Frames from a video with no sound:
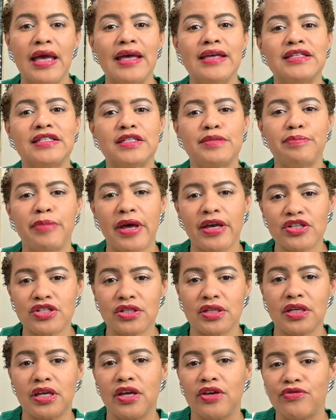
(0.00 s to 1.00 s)

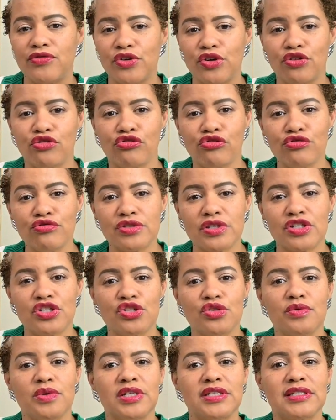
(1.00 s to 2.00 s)
especially if you're cruising
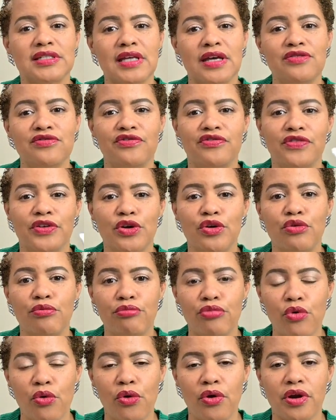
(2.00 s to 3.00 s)
to a
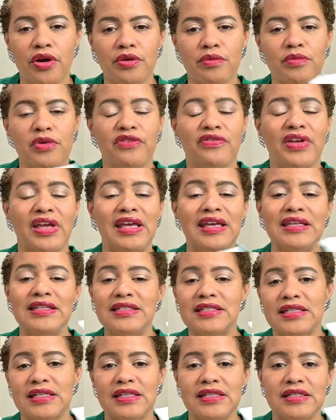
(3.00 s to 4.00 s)
sun-filled port with
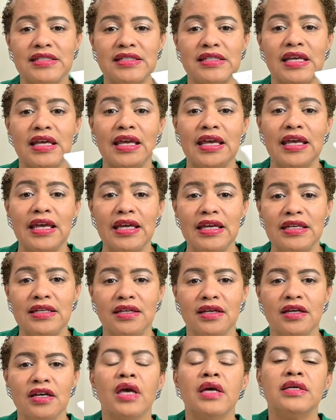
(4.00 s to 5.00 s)
intense
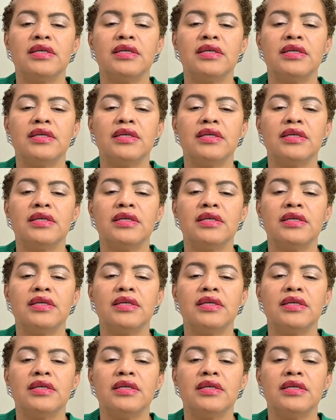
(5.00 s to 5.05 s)
heat.